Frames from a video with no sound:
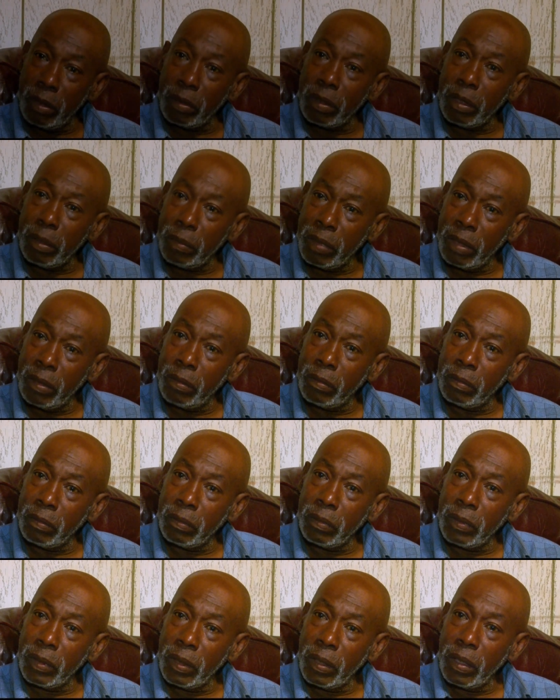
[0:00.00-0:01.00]
waiting to come
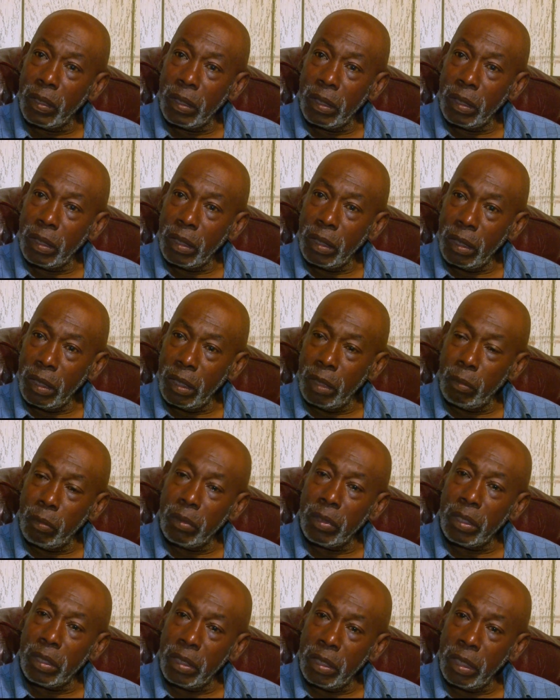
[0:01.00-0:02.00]
home
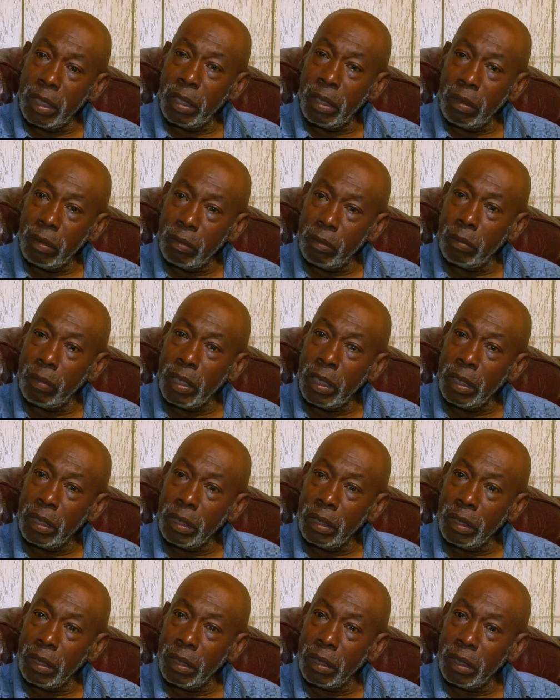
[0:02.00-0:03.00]
and we're just here
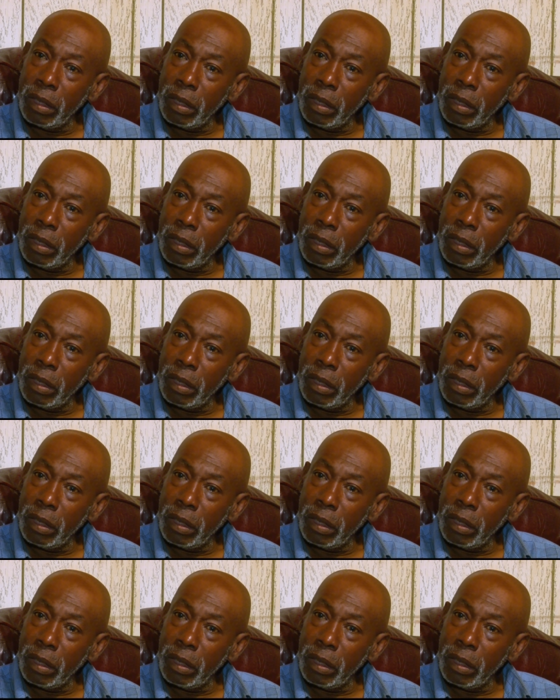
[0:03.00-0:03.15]
waiting.